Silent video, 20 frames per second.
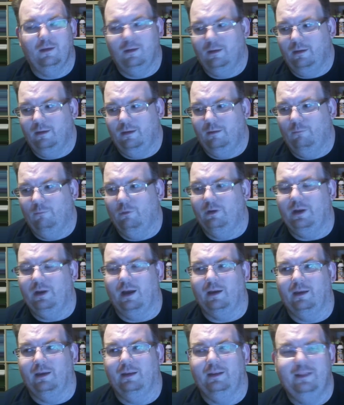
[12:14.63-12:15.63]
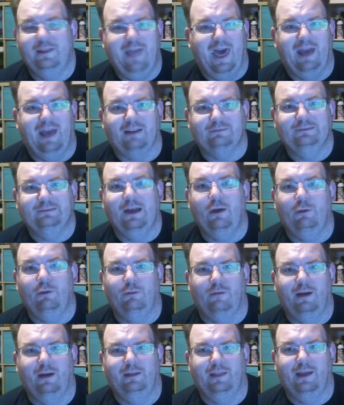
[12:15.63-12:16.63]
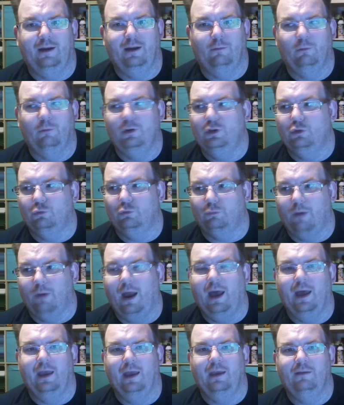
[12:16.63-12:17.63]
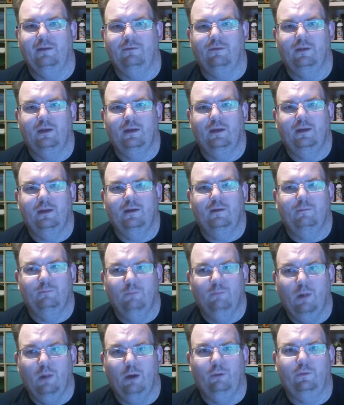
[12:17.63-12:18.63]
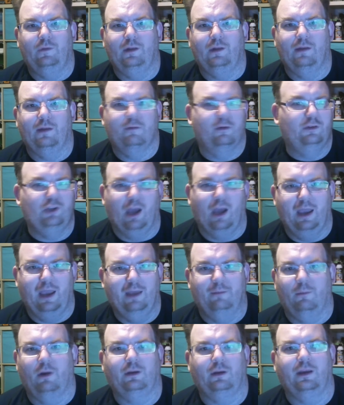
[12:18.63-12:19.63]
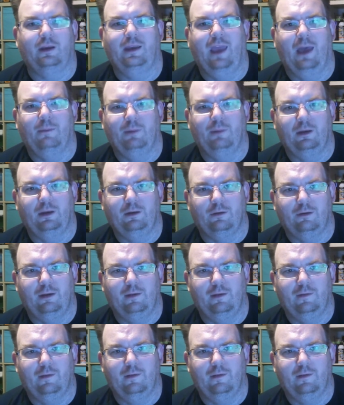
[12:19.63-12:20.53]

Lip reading: We're talking that alone right there would drive most of a giant market cap increase.